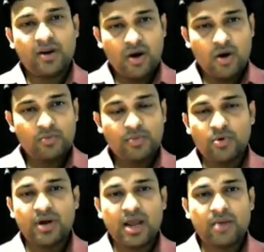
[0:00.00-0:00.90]
or
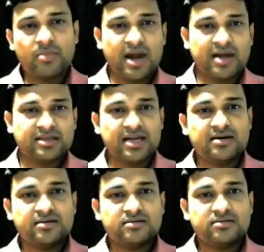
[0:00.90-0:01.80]
program and
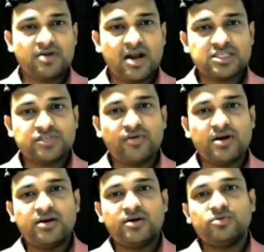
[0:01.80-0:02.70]
then transferred